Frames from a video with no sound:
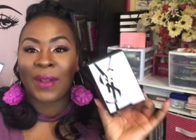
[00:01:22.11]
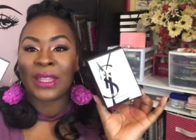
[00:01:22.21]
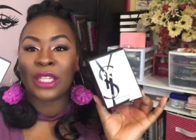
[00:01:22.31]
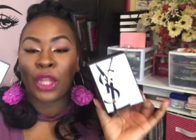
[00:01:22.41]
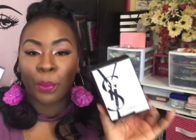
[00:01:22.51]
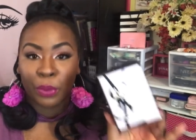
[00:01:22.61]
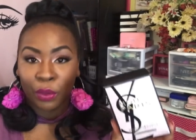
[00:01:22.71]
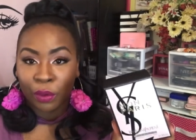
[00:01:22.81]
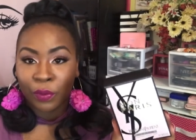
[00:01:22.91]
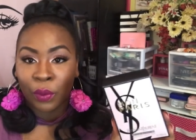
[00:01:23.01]
I think they're
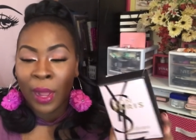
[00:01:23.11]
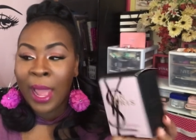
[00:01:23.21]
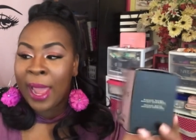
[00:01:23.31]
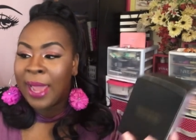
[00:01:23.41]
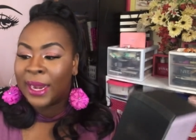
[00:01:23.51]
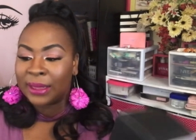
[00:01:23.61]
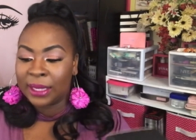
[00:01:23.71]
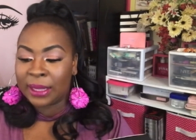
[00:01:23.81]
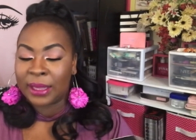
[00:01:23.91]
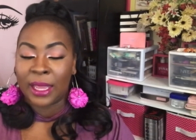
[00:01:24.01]
beautiful and I
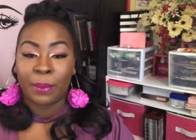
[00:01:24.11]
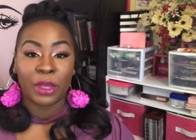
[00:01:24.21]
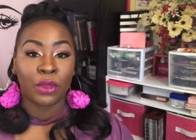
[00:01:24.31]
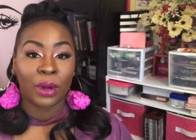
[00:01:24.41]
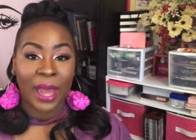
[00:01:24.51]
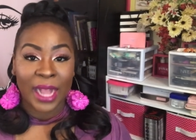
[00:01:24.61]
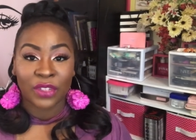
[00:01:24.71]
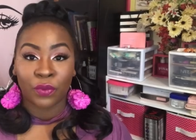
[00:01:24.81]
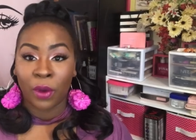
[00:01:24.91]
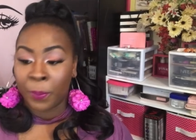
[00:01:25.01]
think that they could be
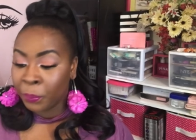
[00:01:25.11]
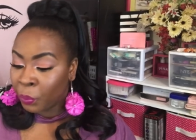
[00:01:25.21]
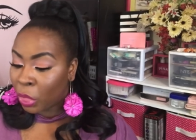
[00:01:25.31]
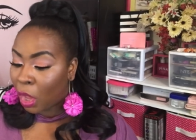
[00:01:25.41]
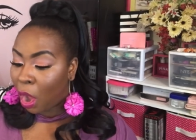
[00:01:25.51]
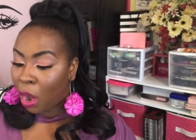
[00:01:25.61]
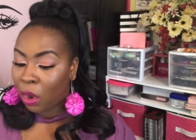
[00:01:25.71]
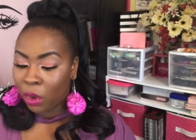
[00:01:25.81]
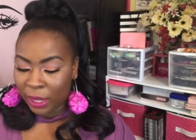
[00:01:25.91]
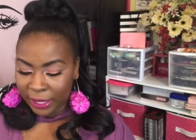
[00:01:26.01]
utilized for
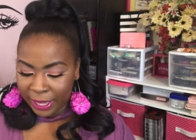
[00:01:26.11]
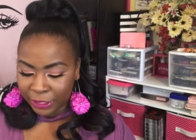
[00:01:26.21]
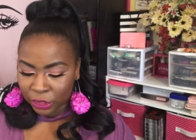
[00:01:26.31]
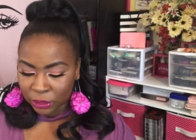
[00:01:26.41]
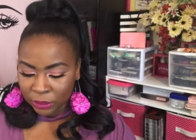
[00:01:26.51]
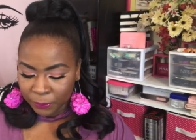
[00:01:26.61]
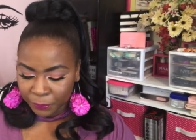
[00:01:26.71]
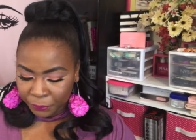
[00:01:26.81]
all occasions.